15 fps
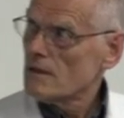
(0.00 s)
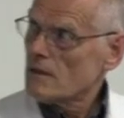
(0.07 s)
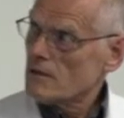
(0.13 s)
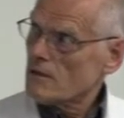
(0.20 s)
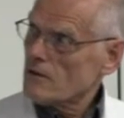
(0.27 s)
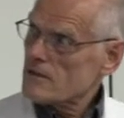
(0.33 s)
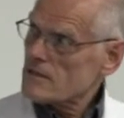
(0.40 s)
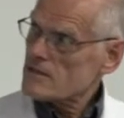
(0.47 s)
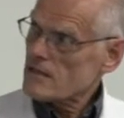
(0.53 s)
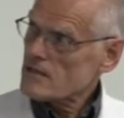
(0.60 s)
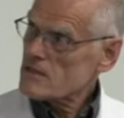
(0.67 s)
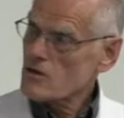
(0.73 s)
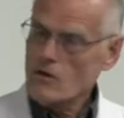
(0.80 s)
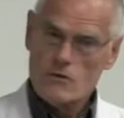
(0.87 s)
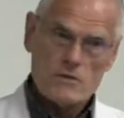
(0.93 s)
now, this
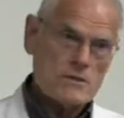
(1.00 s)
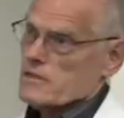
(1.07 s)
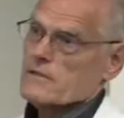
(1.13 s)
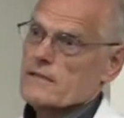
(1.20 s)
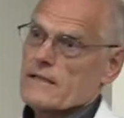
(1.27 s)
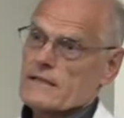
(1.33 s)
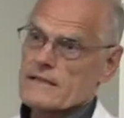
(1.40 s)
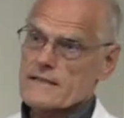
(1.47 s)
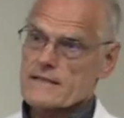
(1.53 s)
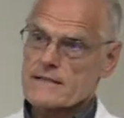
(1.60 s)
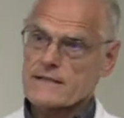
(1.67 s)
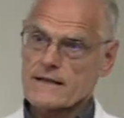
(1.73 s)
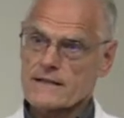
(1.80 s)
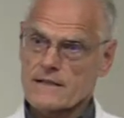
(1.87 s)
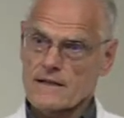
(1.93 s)
just shows that these
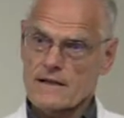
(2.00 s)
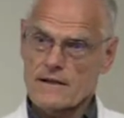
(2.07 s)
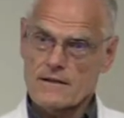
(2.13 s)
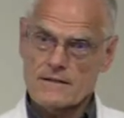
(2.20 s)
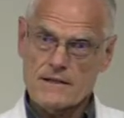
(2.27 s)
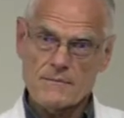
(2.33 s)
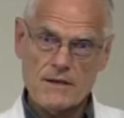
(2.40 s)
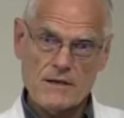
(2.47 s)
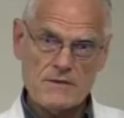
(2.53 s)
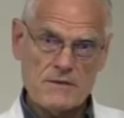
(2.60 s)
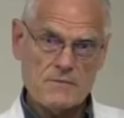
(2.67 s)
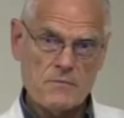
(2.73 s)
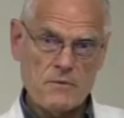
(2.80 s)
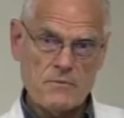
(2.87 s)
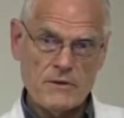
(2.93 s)
ticks are
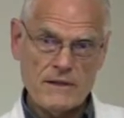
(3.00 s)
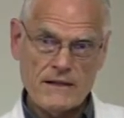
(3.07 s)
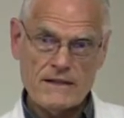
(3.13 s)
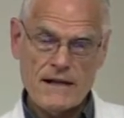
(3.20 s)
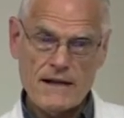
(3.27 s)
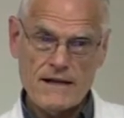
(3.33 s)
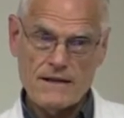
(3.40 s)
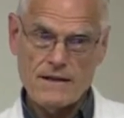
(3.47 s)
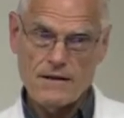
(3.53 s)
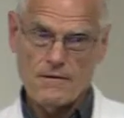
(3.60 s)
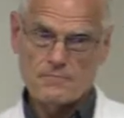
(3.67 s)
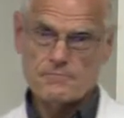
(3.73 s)
sometimes pretty tiny,